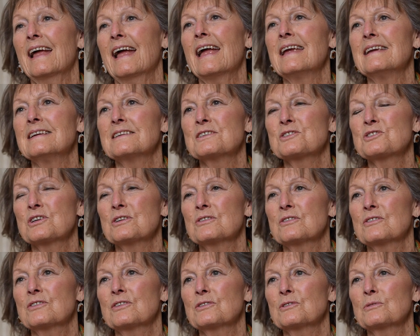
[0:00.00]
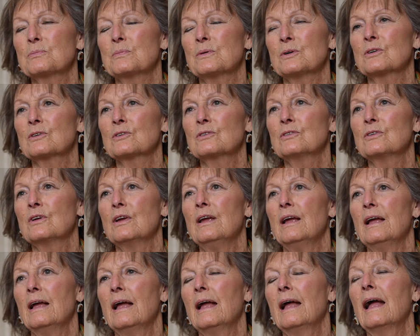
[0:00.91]
8 children's books.
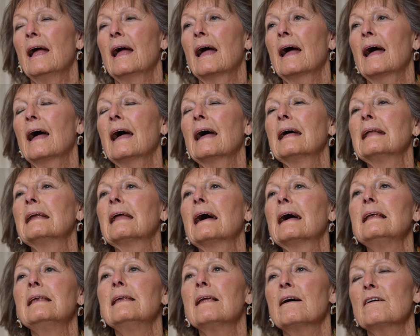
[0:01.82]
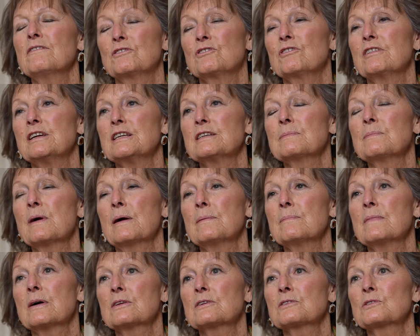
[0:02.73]
And I loved reading my
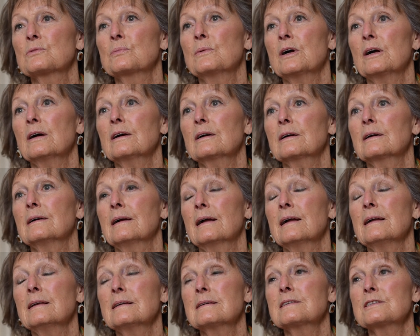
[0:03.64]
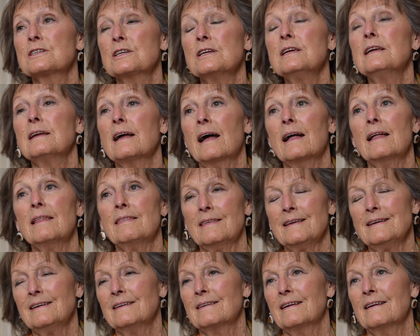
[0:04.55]
mother's work, and she, I
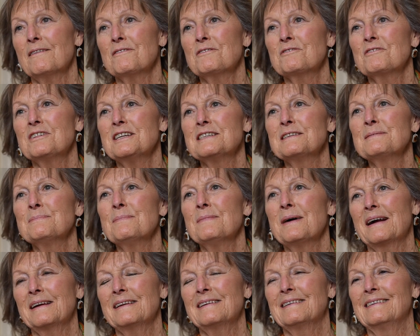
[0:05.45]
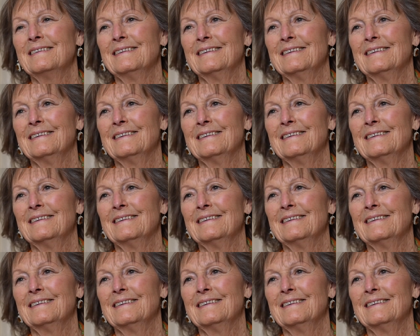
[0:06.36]
think, loved reading mine.